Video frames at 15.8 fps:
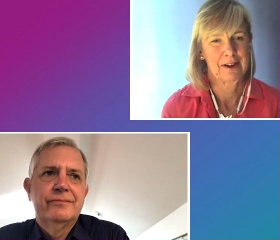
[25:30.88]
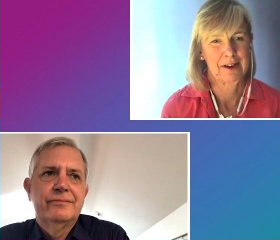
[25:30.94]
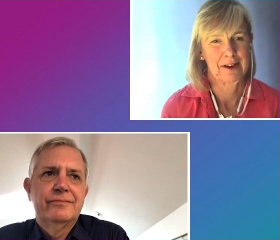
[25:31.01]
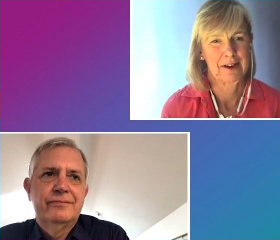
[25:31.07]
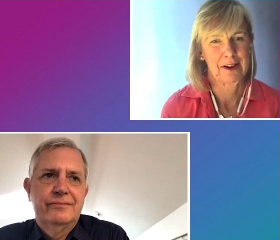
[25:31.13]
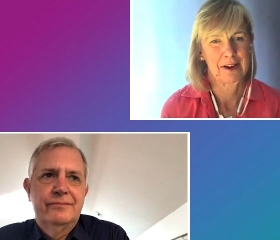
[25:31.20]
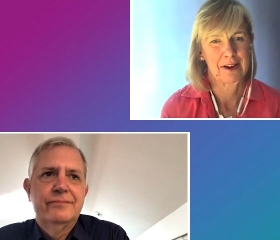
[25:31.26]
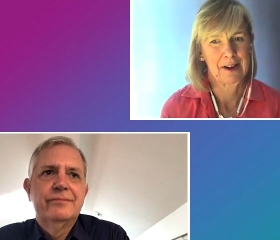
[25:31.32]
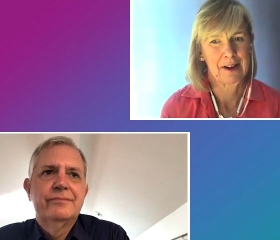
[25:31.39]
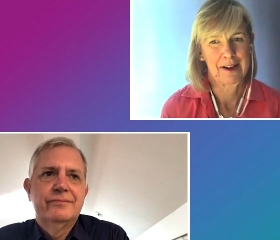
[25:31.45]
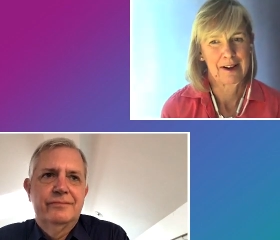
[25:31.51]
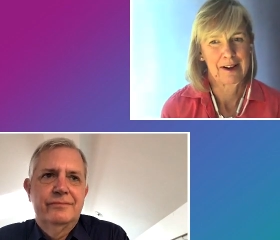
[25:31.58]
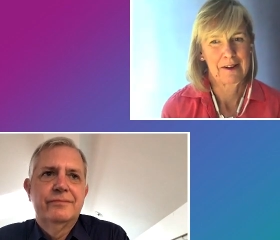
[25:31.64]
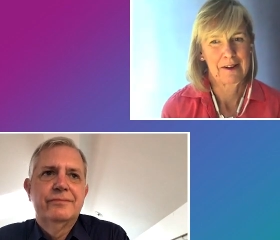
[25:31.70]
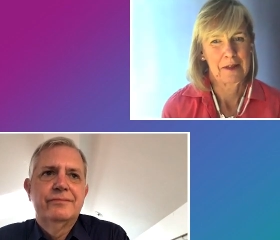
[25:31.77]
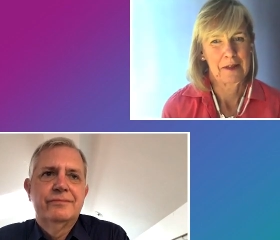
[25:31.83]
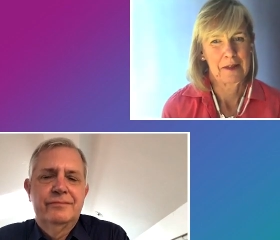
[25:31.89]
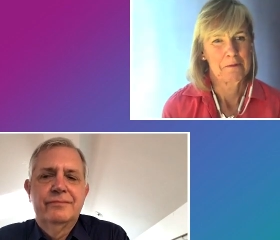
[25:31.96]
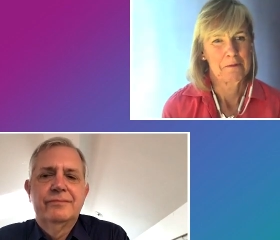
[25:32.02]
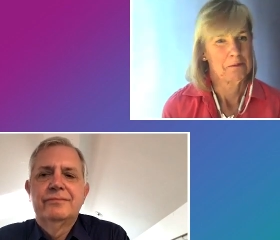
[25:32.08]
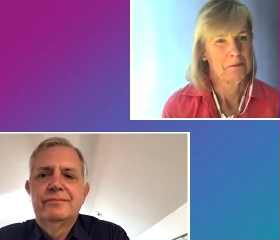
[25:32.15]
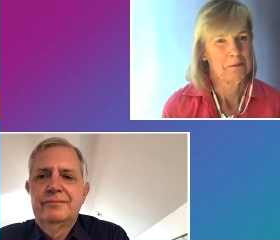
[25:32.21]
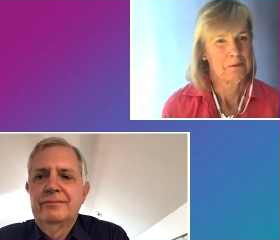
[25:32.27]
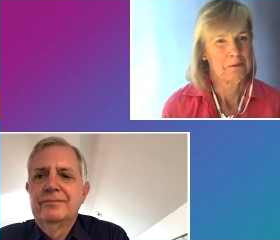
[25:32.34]

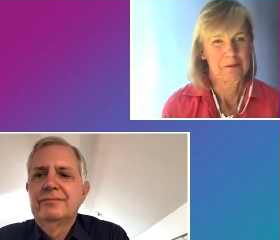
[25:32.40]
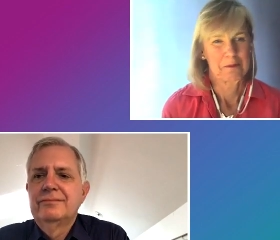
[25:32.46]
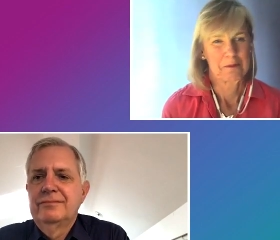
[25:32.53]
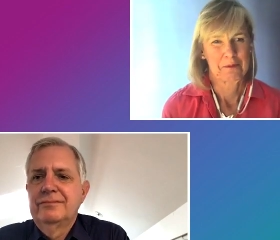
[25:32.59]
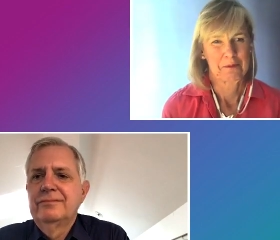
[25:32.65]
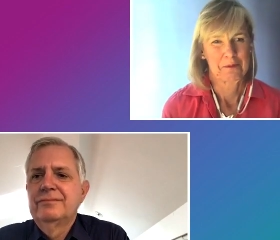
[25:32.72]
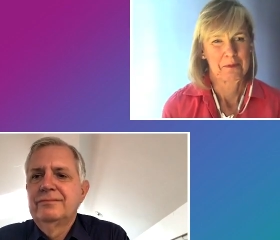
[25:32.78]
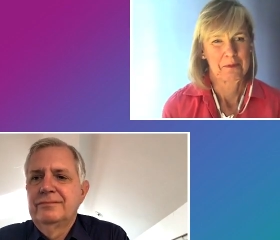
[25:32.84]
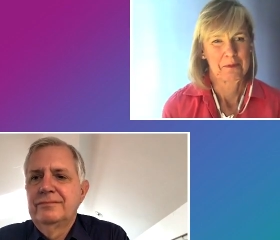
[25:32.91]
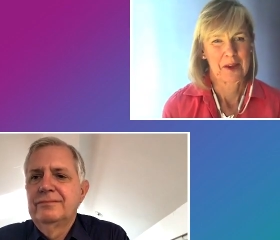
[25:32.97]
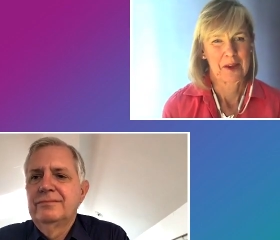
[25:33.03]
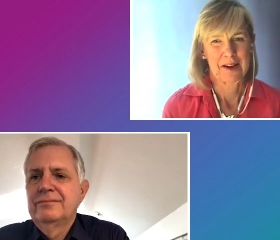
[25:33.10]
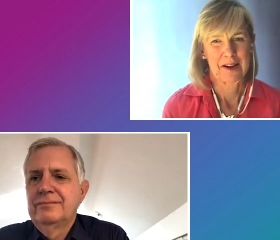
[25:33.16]
(no one is talking)